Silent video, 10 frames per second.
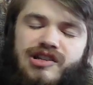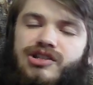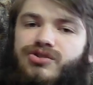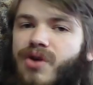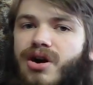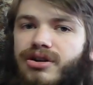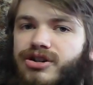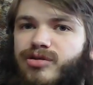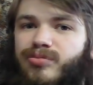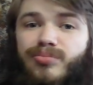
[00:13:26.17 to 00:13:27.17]

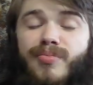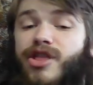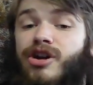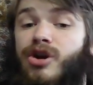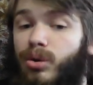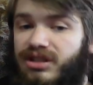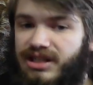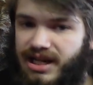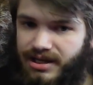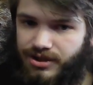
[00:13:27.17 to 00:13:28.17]
stronger, the
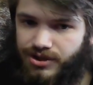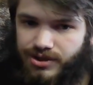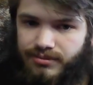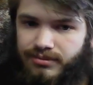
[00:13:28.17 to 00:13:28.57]
golden age.